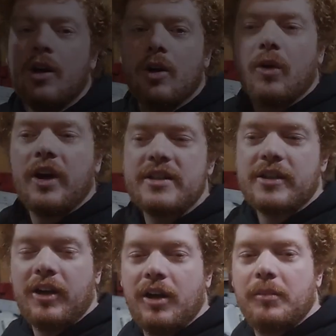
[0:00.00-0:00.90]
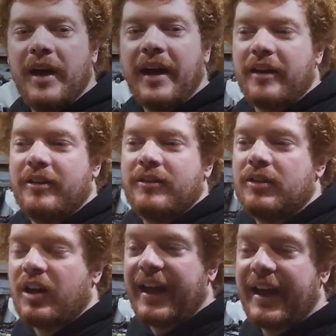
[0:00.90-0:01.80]
All right, I am back.
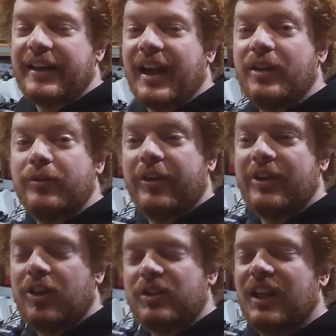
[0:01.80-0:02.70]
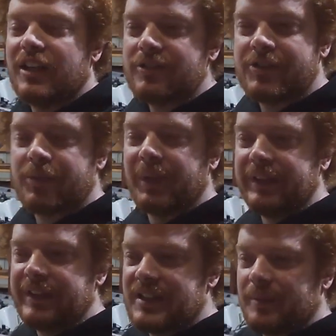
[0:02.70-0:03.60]
I had a very long lunch,
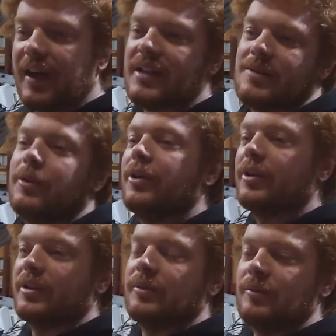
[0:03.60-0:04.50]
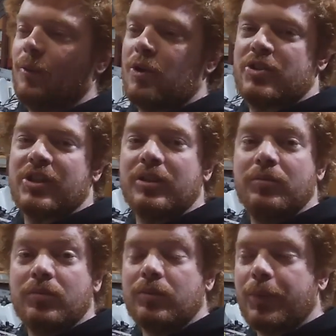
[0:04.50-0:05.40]
went and did some housework and washing
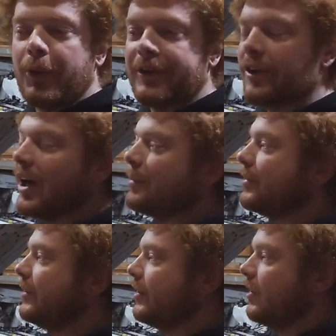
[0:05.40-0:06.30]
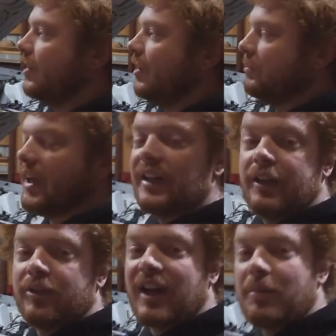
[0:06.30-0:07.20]
and boring crap. Been out
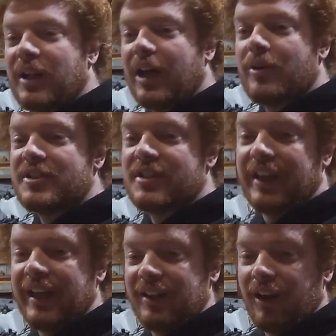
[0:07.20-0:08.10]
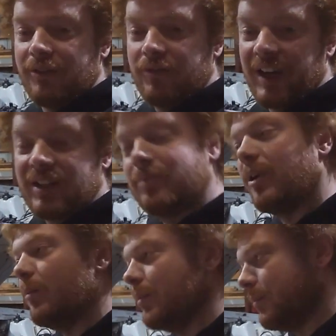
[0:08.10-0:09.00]
here for a couple hours and I found the
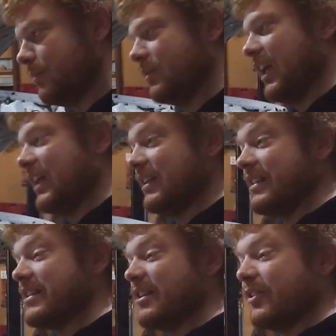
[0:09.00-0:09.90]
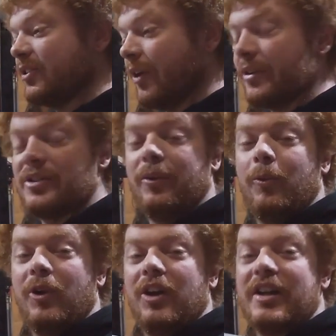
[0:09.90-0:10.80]
problem, and it is not
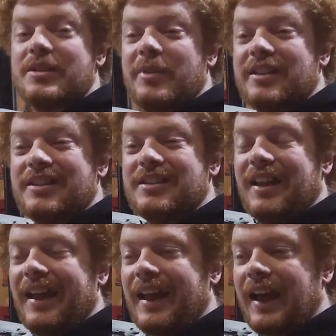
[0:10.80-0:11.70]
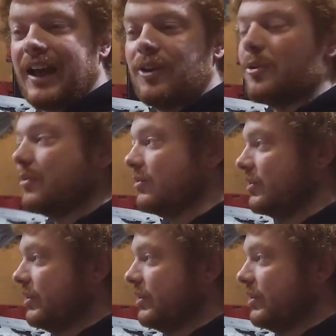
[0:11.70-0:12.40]
what I expected at all.